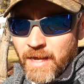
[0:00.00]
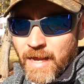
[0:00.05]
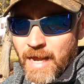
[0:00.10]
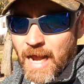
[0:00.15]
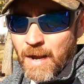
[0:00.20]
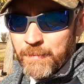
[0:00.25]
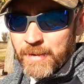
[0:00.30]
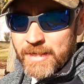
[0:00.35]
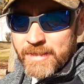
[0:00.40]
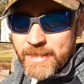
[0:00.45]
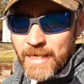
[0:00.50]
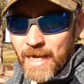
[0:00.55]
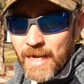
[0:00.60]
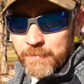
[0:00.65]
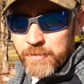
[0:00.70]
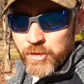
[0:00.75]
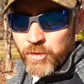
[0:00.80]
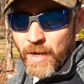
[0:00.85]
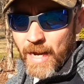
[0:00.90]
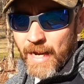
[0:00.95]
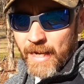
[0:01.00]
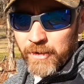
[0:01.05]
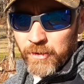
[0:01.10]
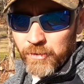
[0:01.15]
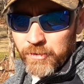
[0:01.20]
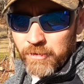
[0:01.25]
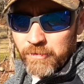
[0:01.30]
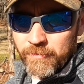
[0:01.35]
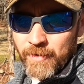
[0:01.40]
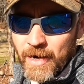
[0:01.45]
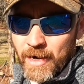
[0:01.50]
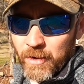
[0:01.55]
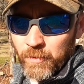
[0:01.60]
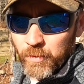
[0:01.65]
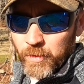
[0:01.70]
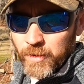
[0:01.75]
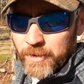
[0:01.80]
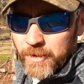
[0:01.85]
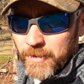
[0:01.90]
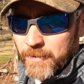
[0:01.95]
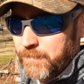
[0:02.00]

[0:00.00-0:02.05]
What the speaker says: how many times you handle your firewood,